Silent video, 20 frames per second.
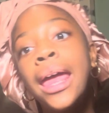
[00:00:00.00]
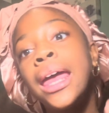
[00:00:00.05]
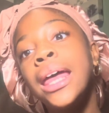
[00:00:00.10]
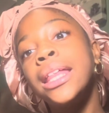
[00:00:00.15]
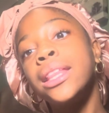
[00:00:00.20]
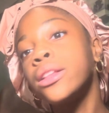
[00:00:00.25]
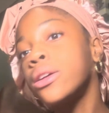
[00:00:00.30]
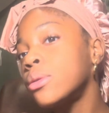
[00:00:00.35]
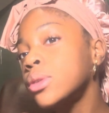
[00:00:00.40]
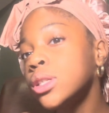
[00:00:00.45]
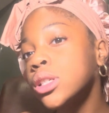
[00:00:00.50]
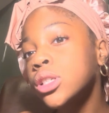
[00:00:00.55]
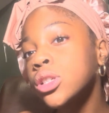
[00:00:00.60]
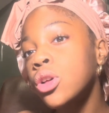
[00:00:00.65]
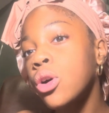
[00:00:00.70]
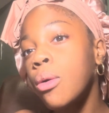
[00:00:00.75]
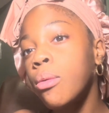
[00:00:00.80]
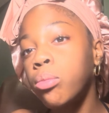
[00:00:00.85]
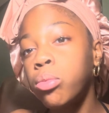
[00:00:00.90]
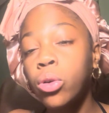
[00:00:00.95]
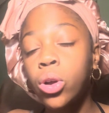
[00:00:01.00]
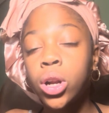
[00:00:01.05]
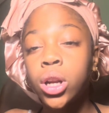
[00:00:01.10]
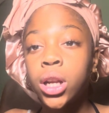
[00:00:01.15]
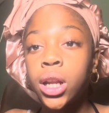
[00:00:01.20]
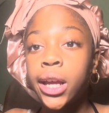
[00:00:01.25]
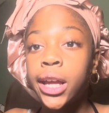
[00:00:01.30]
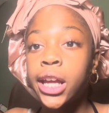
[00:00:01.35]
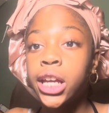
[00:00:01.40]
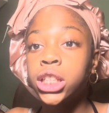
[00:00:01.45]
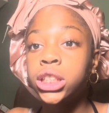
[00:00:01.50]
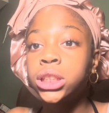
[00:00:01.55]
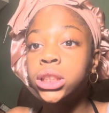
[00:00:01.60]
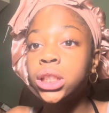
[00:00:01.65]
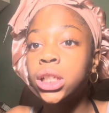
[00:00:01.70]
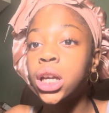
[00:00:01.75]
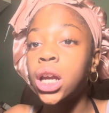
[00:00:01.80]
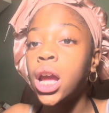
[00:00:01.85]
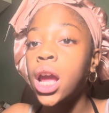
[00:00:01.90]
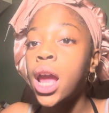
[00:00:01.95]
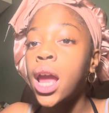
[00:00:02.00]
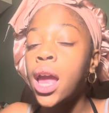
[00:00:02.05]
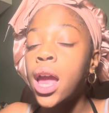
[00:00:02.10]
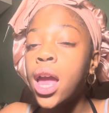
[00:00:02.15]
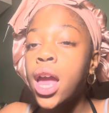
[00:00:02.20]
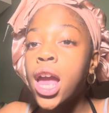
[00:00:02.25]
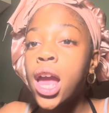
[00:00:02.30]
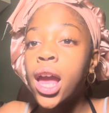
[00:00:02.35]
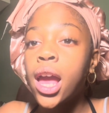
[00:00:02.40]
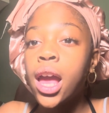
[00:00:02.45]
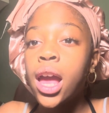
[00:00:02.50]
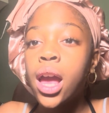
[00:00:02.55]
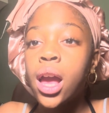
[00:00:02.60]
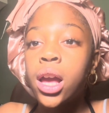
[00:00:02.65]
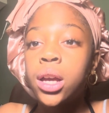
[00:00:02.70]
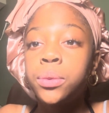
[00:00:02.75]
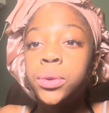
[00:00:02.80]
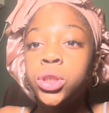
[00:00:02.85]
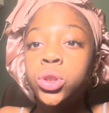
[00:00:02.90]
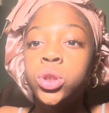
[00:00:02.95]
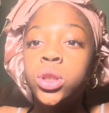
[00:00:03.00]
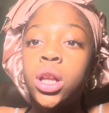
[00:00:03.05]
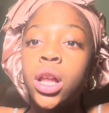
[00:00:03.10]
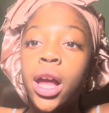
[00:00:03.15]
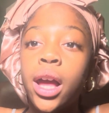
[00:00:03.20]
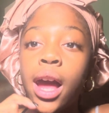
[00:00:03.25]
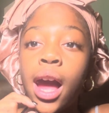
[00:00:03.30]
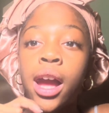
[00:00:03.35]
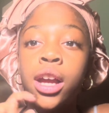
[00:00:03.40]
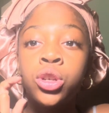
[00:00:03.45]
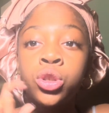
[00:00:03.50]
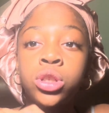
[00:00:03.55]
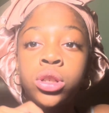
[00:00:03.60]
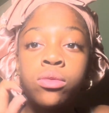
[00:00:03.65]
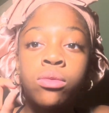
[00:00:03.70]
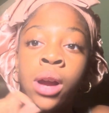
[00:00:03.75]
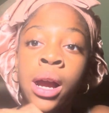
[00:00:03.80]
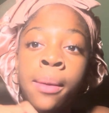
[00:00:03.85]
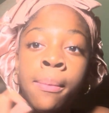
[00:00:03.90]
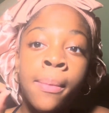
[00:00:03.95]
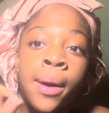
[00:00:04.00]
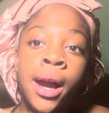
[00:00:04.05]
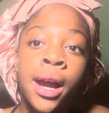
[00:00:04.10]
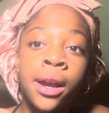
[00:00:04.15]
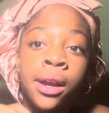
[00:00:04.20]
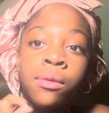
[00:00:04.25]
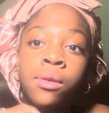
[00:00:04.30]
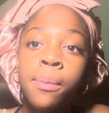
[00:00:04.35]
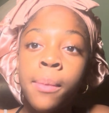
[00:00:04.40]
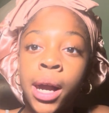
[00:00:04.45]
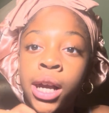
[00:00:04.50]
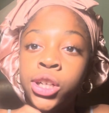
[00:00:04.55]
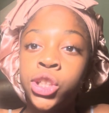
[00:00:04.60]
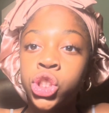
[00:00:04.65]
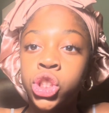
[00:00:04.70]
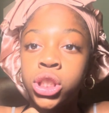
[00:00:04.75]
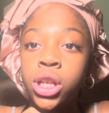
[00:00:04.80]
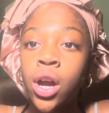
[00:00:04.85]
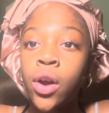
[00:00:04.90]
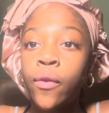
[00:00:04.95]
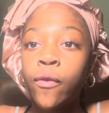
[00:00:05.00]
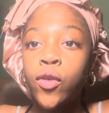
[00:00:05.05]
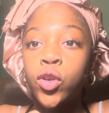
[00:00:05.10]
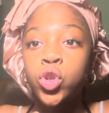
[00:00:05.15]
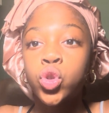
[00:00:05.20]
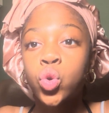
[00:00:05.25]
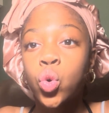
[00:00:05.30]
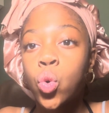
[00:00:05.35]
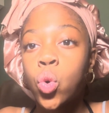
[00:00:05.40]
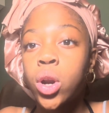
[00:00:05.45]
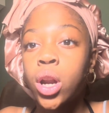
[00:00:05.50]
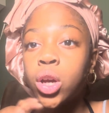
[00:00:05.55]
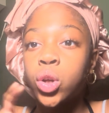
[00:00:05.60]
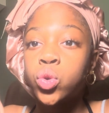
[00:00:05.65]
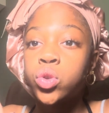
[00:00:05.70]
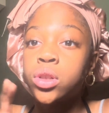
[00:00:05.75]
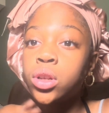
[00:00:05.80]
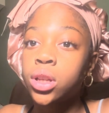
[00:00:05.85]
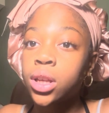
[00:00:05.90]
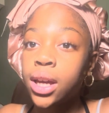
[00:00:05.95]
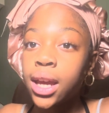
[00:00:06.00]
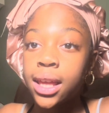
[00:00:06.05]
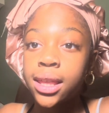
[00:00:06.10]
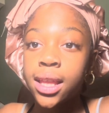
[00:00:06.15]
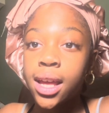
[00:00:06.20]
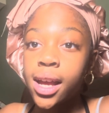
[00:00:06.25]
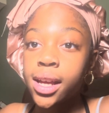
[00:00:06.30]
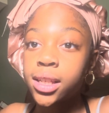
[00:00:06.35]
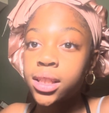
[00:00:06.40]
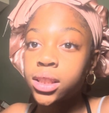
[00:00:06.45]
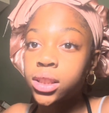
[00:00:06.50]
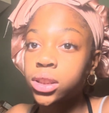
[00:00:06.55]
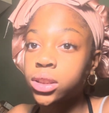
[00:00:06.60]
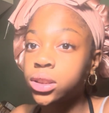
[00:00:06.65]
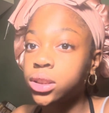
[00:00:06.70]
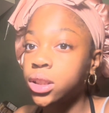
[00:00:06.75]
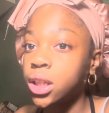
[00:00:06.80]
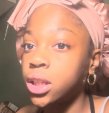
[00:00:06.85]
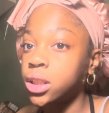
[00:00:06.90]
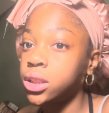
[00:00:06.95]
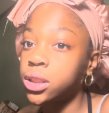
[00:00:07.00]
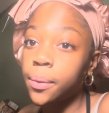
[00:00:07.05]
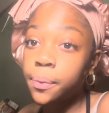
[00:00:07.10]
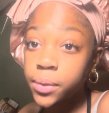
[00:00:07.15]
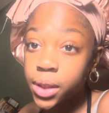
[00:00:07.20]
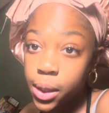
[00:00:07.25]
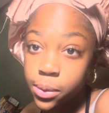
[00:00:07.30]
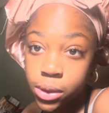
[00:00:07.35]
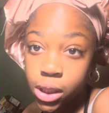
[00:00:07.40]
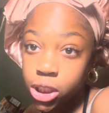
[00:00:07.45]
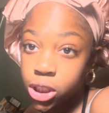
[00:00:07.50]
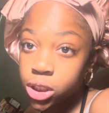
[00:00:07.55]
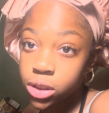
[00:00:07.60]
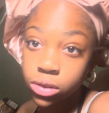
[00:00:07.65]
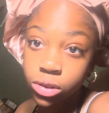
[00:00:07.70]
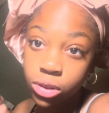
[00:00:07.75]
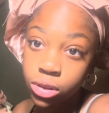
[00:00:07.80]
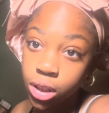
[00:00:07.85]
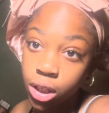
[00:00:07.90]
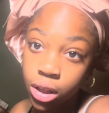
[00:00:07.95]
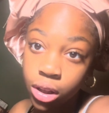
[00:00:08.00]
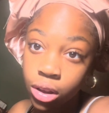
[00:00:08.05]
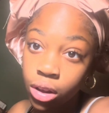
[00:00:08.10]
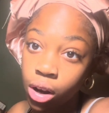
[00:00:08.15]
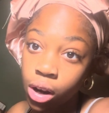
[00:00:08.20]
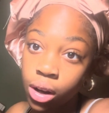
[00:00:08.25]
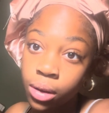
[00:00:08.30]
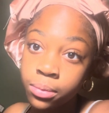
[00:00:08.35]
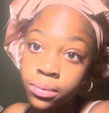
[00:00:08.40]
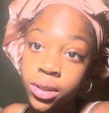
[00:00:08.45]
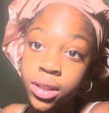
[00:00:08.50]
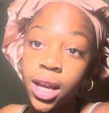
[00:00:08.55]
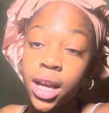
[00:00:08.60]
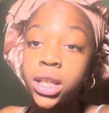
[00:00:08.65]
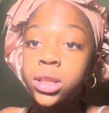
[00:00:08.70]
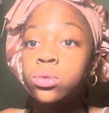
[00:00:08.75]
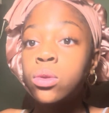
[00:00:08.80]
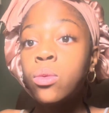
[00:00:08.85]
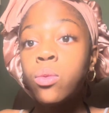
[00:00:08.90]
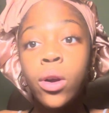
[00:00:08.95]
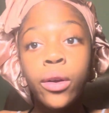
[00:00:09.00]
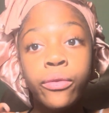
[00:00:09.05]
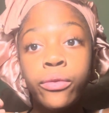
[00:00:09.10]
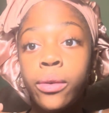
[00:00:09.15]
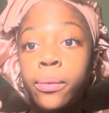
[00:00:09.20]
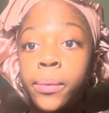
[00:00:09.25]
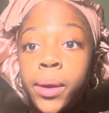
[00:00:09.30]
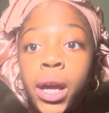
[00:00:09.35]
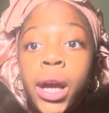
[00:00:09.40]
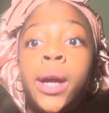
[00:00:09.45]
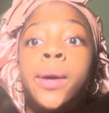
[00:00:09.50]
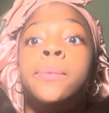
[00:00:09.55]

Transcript: There was this little board in the kitchen, and I used to write my reminders down for school, and I used to look at that. Sometimes I just did alarms. That's what worked for me.